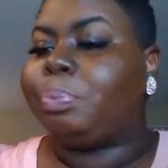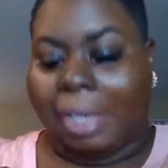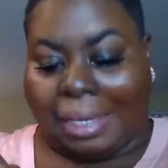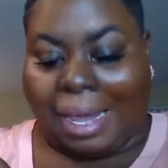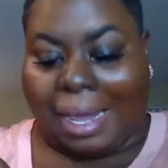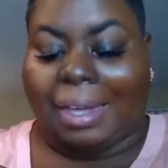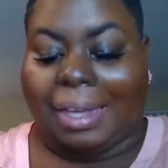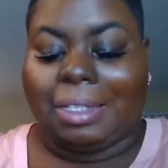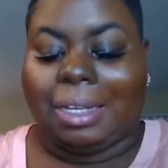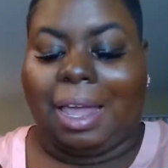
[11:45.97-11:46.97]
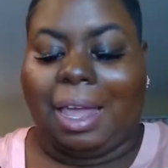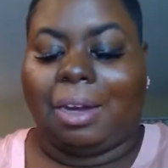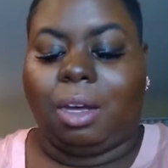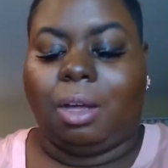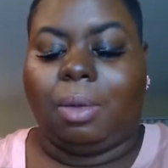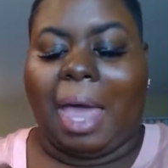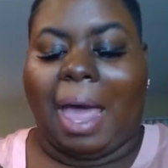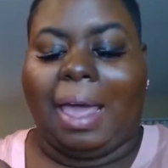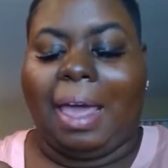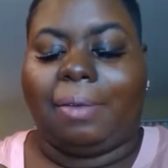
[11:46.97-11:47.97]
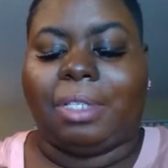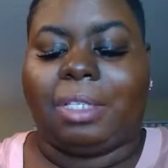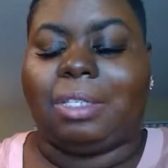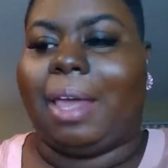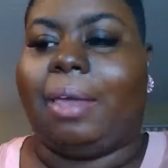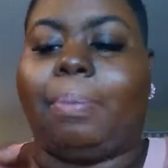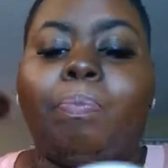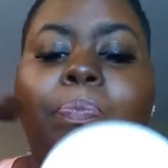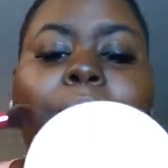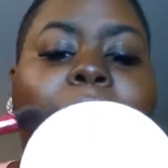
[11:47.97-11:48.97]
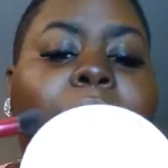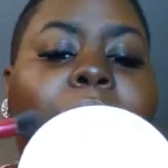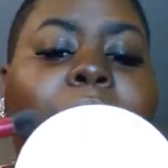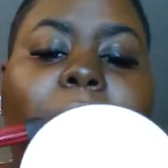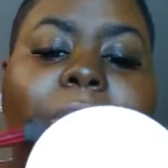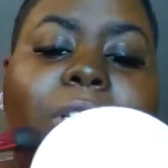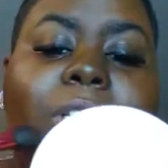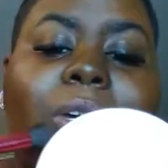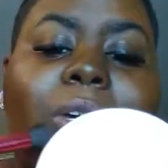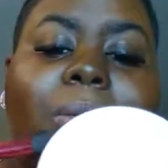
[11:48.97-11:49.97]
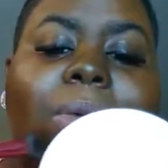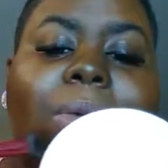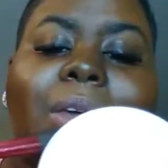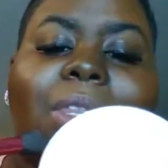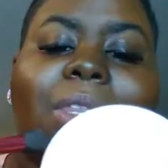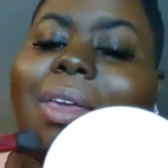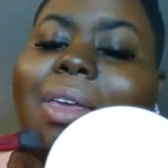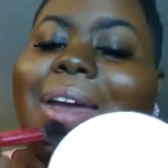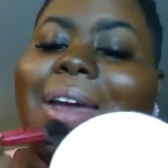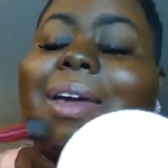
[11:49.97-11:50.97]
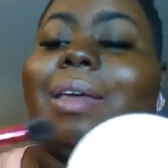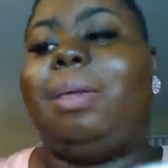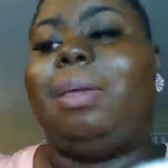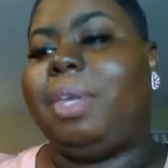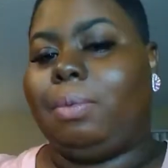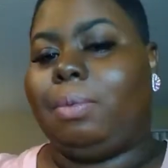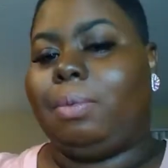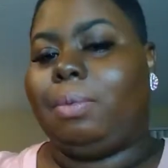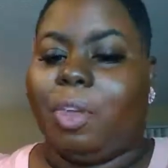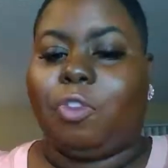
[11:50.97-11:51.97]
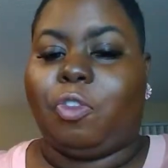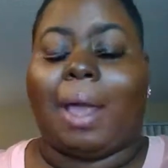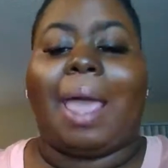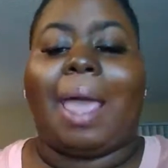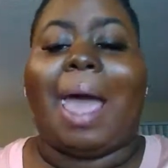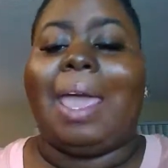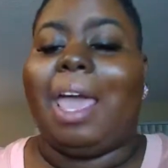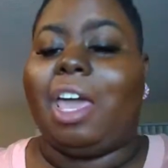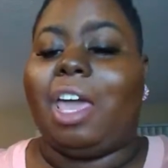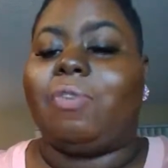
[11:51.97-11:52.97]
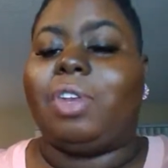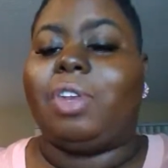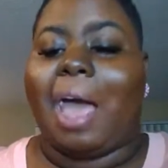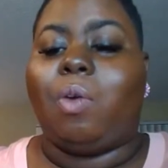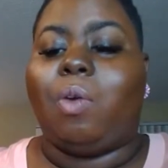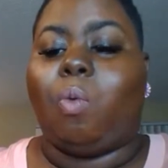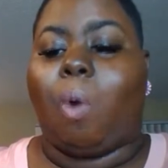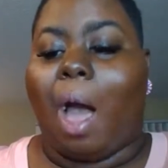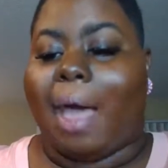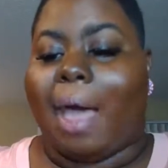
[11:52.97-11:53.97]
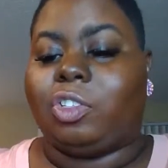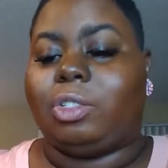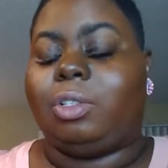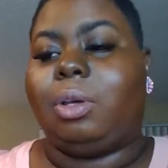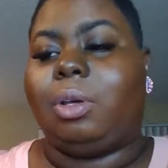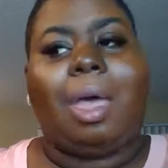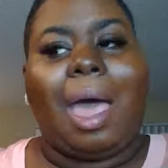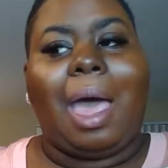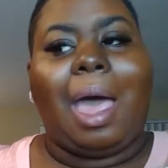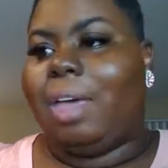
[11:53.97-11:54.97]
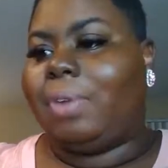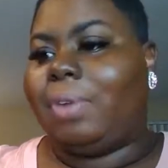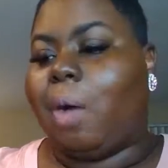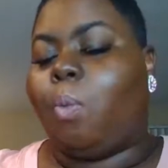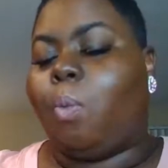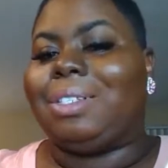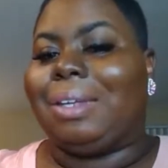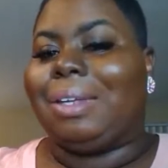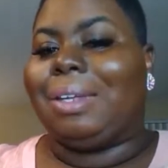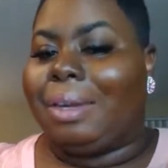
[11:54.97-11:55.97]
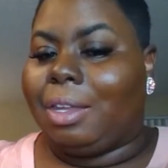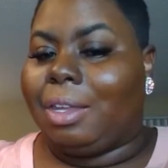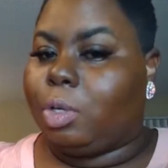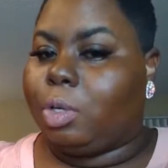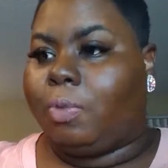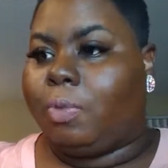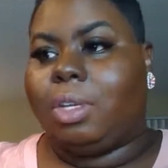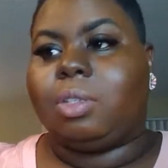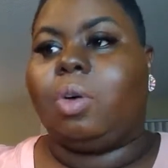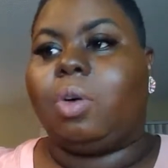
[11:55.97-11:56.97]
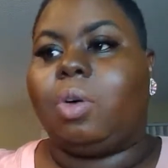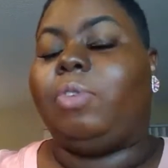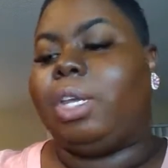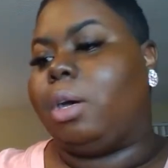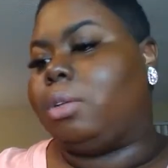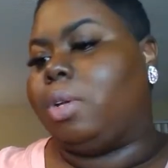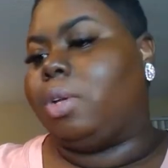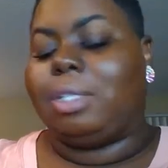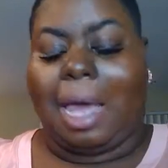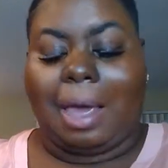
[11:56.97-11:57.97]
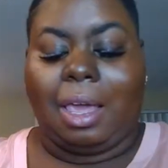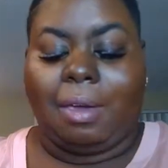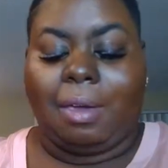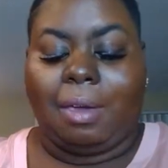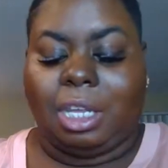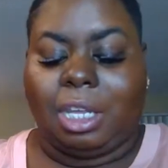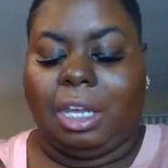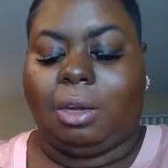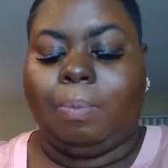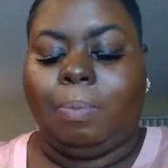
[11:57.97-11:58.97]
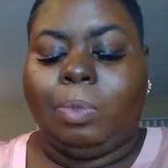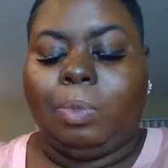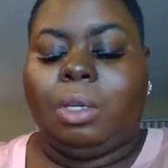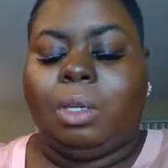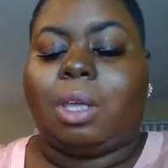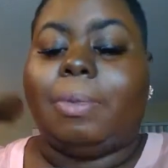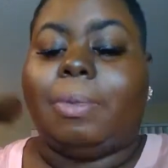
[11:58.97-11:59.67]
Yes, and I have to say, you know, for some, I think, and let me be frank, I have not watched any YouTube videos on this. I have seen some of the